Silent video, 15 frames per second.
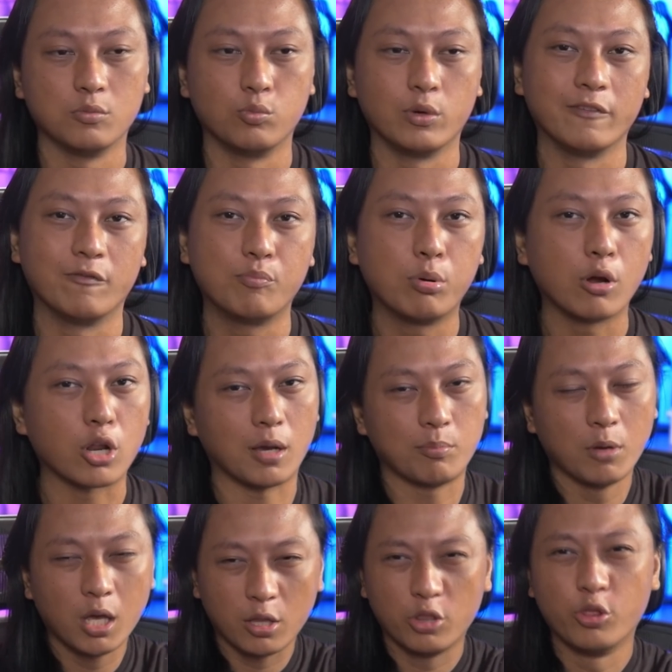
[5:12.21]
we've put
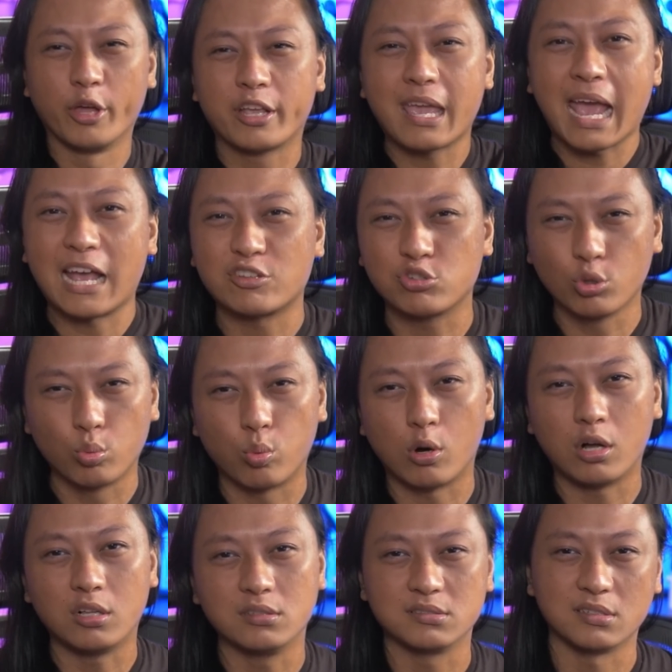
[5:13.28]
up the castle
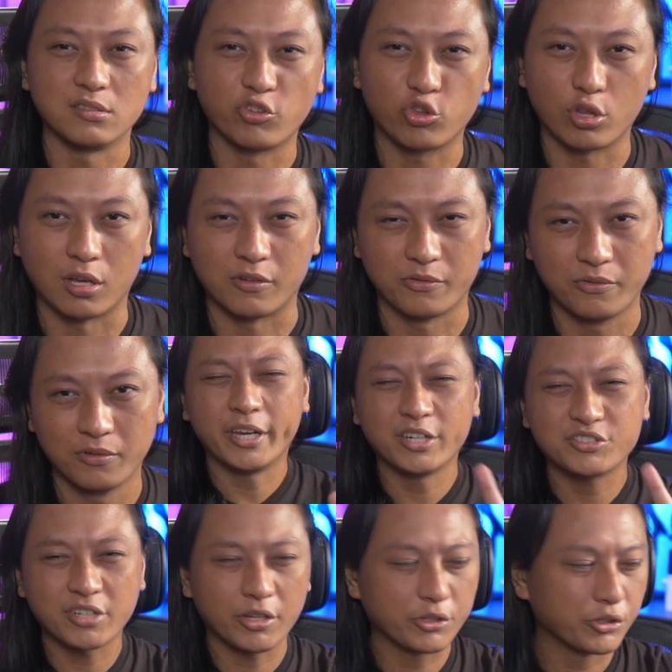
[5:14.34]
walls and stuff. So
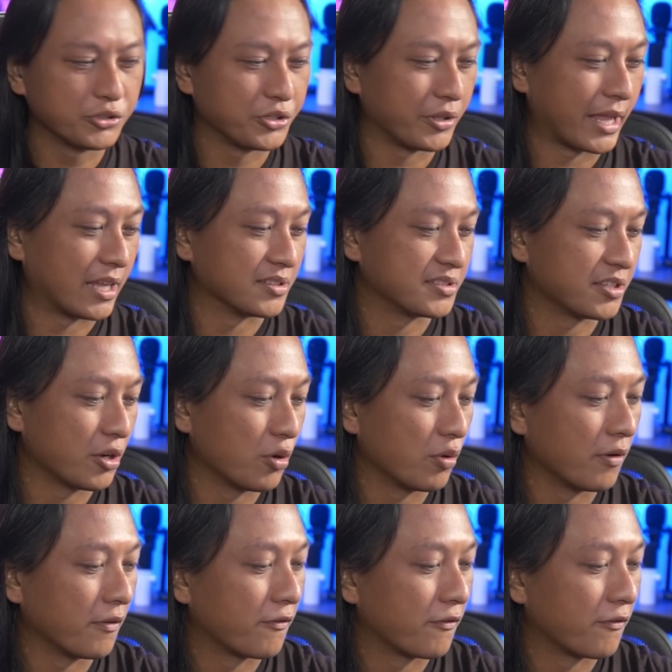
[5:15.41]
here's how you'll do that. So